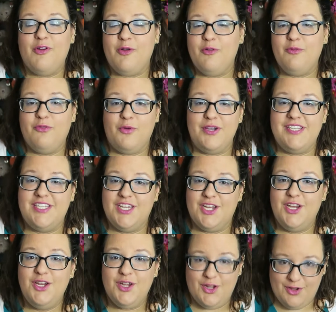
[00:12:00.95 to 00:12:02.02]
for
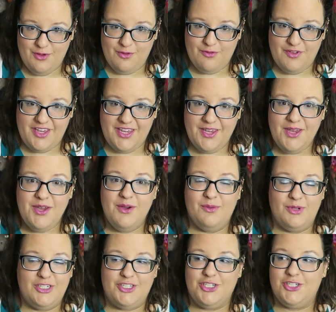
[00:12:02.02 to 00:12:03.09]
voicing Goofy,
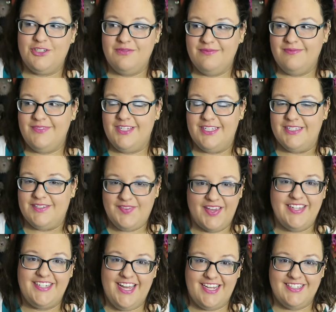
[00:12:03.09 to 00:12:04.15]
which is
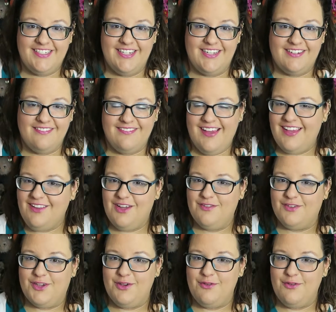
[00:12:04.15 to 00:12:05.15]
fantastic. I love